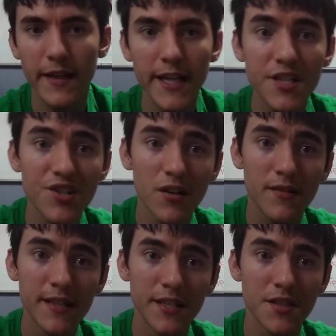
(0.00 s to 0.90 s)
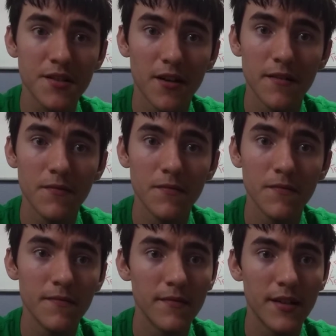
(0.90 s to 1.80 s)
his truck didn't start
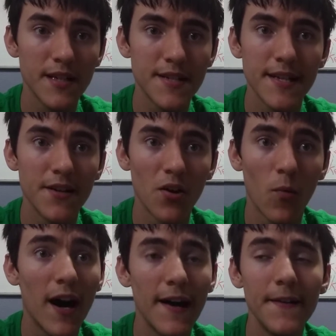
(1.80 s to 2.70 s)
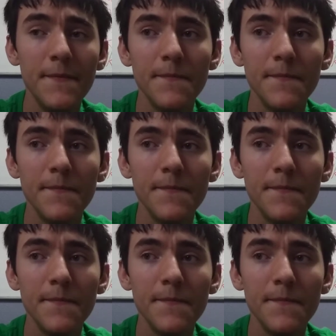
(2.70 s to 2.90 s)
because he didn't know why.